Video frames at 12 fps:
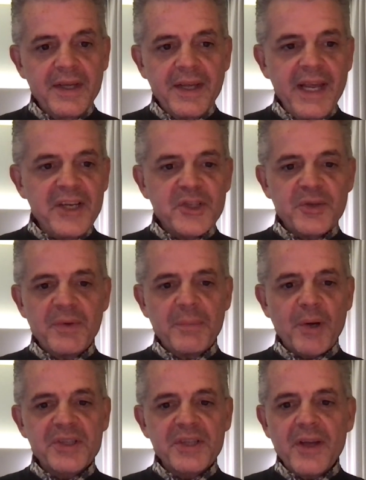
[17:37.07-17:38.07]
each
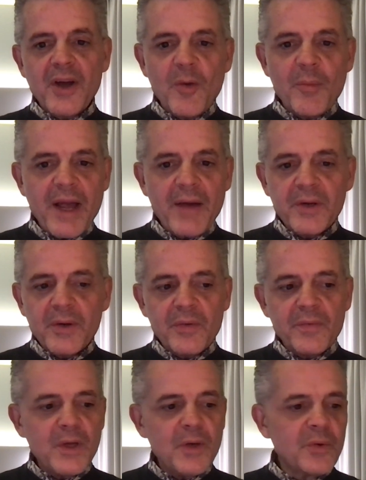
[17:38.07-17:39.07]
person in the home have their
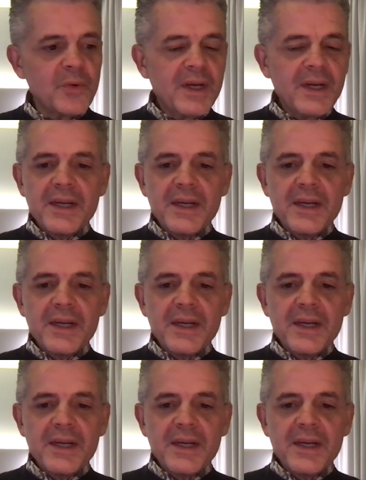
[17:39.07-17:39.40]
own view.